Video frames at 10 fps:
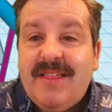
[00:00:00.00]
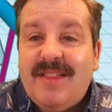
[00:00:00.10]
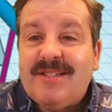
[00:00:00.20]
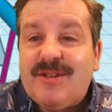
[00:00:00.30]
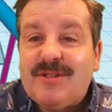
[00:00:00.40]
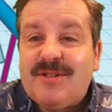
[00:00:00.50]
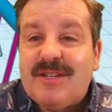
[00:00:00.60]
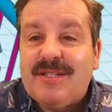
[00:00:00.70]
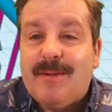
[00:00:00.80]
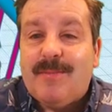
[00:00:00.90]
This looks
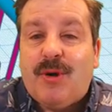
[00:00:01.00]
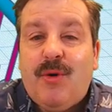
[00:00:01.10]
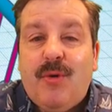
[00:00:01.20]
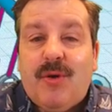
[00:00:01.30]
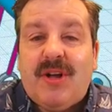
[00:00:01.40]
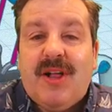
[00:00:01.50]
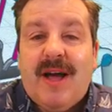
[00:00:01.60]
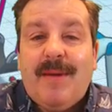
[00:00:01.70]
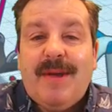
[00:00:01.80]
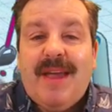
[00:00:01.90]
like something cool
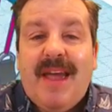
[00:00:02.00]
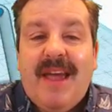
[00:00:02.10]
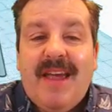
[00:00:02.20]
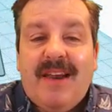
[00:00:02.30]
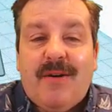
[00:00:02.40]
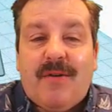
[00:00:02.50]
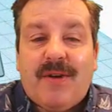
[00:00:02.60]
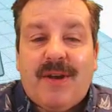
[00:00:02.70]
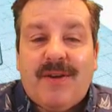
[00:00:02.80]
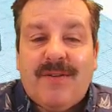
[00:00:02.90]
climbing, and
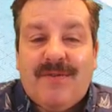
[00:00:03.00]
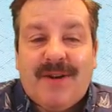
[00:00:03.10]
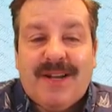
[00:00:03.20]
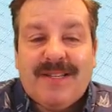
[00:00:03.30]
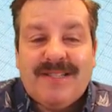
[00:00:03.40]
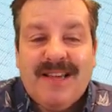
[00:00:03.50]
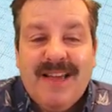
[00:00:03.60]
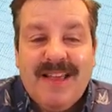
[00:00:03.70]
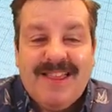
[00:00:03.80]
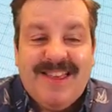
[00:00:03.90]
over here, friends,
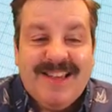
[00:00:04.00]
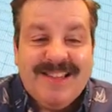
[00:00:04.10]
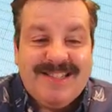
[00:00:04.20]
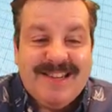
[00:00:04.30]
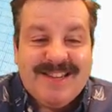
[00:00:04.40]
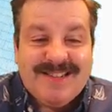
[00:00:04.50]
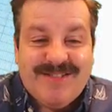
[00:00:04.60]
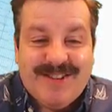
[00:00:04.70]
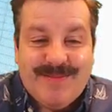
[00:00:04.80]
this is one of